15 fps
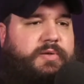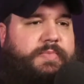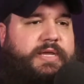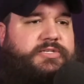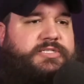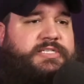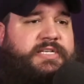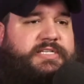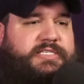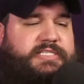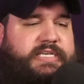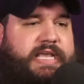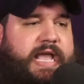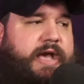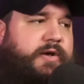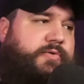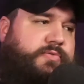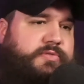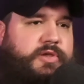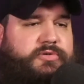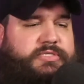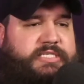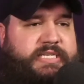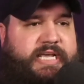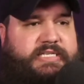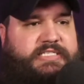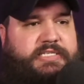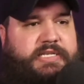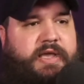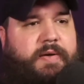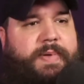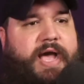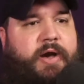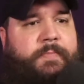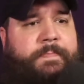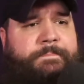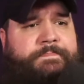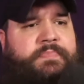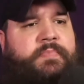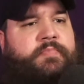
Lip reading: So I'm interested to see how those tests come out.